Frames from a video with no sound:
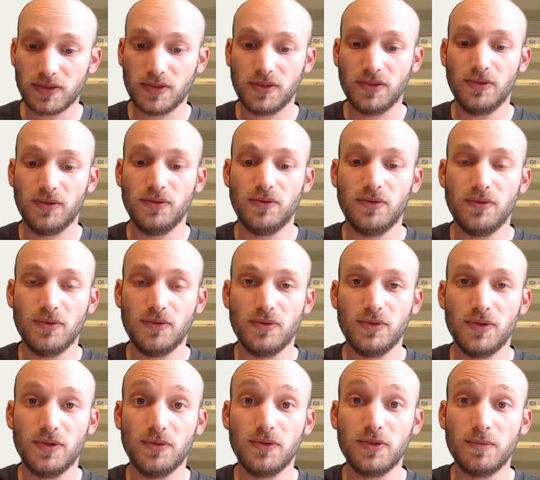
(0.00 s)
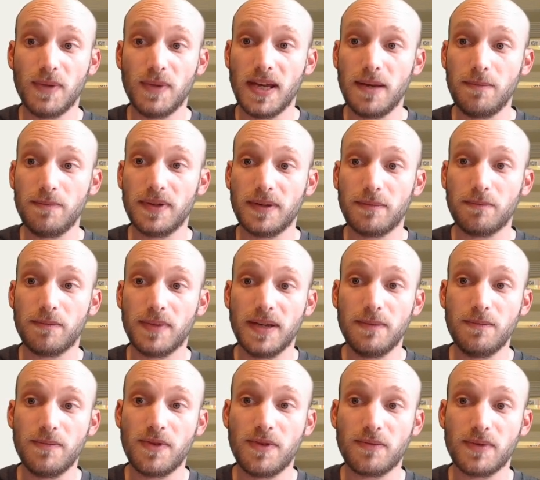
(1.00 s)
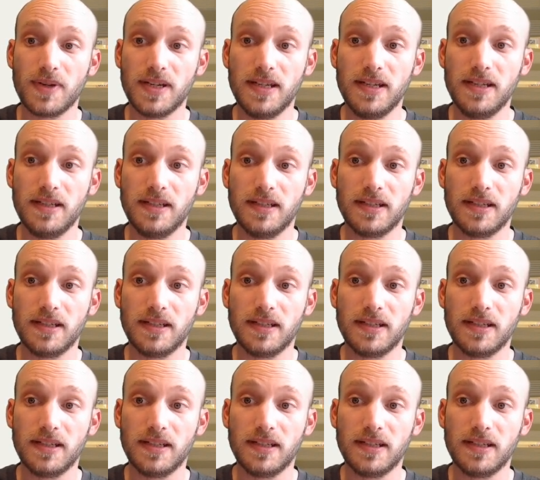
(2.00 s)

to use pip3